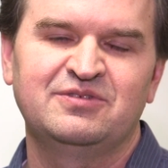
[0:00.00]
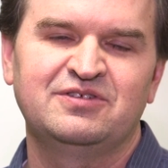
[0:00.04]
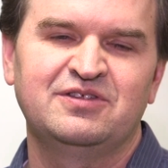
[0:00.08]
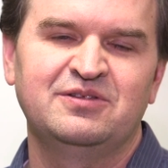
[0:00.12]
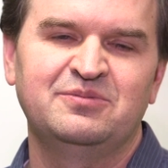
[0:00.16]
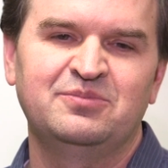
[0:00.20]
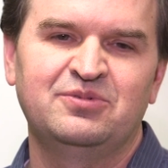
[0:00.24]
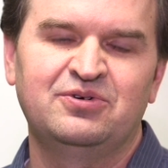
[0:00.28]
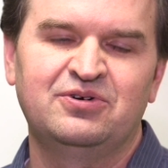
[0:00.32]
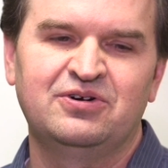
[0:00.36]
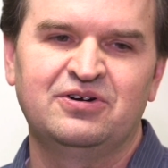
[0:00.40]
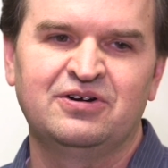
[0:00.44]
So
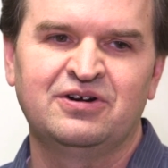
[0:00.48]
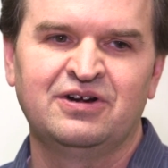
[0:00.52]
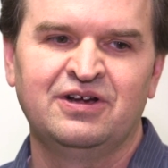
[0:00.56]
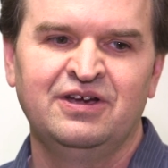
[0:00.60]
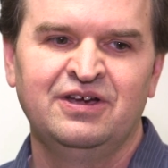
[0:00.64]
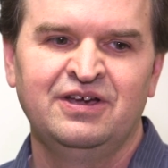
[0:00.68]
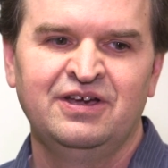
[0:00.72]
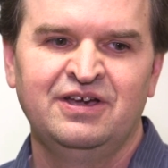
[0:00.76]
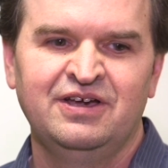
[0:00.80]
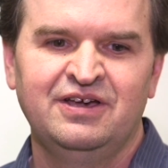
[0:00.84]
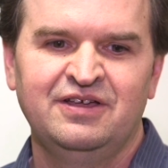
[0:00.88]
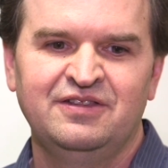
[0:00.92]
the more
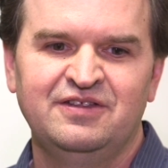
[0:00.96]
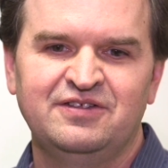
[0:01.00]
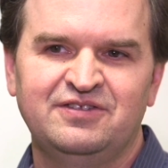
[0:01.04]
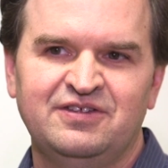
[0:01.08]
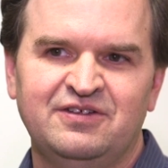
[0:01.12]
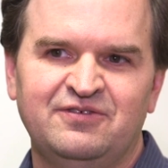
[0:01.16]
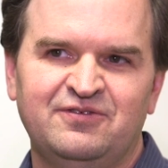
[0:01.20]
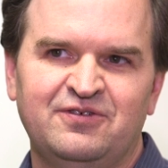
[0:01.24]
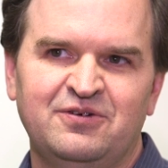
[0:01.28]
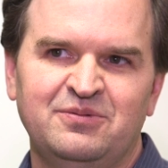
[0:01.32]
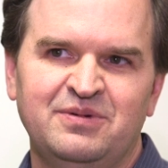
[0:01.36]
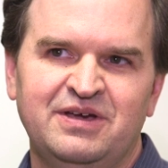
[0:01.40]

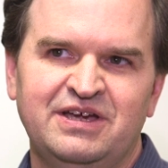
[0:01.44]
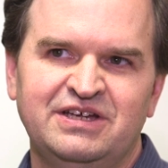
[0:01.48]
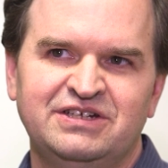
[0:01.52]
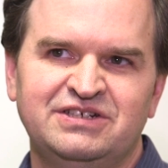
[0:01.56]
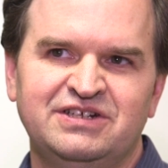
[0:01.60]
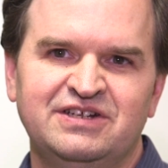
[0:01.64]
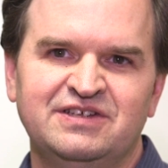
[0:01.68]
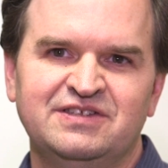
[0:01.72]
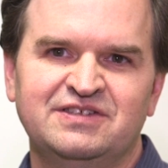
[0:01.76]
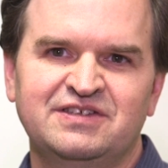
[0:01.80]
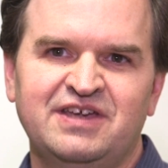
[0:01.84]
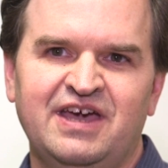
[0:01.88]
this
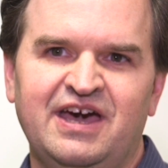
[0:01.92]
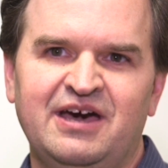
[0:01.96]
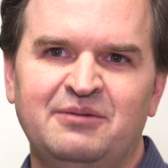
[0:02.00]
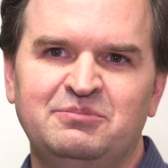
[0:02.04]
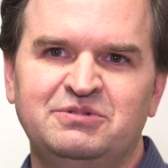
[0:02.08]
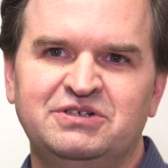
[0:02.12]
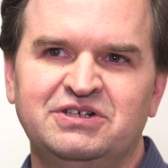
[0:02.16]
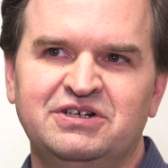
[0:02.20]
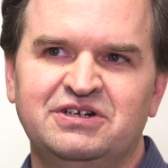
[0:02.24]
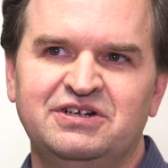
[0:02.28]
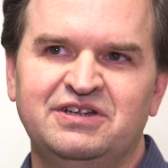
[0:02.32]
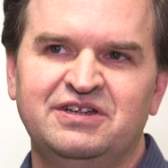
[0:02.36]
information is
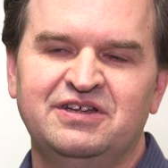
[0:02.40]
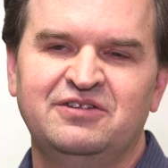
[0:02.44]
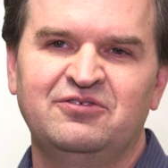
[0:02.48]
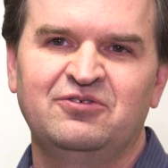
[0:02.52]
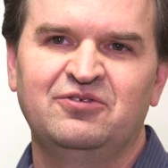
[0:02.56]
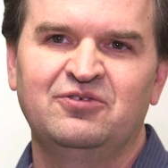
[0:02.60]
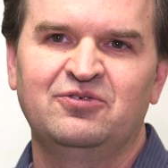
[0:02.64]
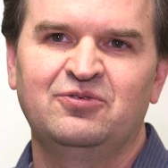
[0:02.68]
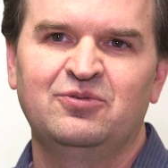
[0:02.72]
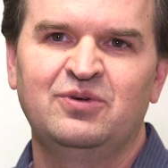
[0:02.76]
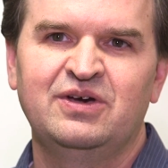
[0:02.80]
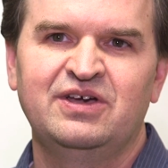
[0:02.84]
captured
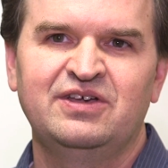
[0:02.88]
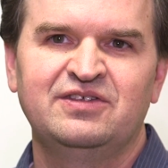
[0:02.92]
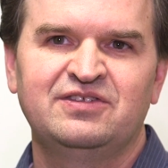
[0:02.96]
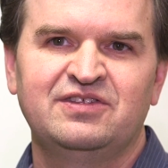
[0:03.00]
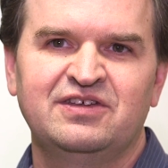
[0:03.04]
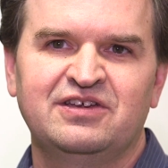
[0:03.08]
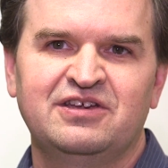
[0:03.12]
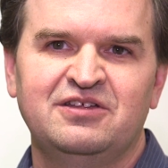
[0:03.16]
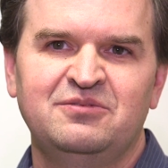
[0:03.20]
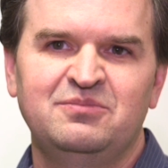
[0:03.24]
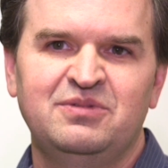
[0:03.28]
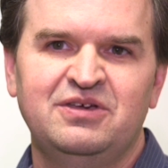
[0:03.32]
in ways
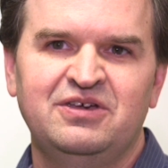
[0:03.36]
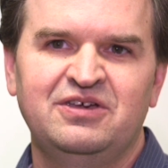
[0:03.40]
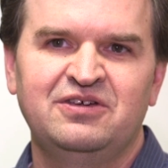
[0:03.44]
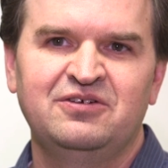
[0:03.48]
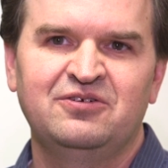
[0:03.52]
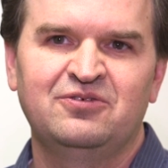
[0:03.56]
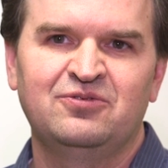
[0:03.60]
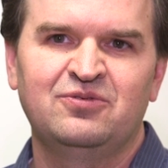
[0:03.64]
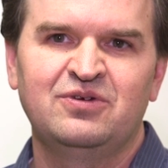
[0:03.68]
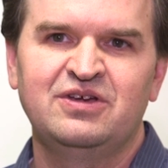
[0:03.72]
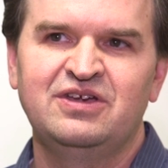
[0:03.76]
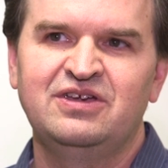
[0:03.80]
that can
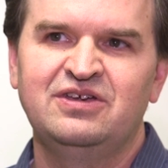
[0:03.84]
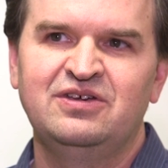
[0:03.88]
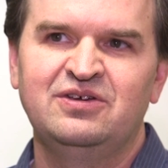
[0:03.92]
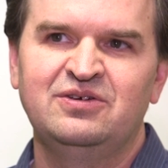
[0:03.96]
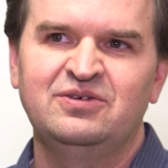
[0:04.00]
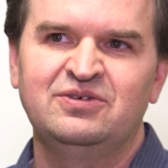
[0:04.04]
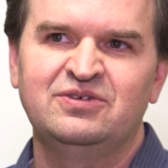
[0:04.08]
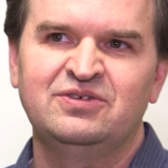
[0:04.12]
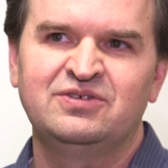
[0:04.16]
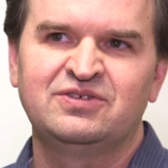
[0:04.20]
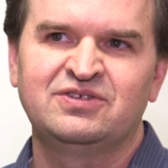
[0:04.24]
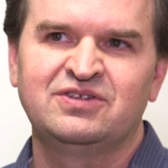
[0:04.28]
be
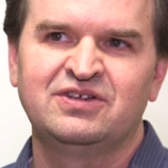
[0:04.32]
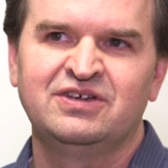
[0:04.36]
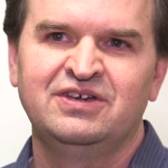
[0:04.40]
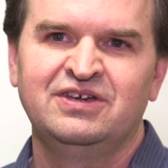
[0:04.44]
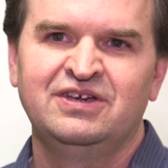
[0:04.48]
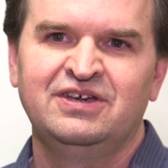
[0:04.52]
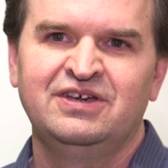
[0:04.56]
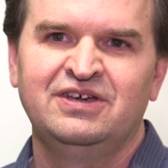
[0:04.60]
reused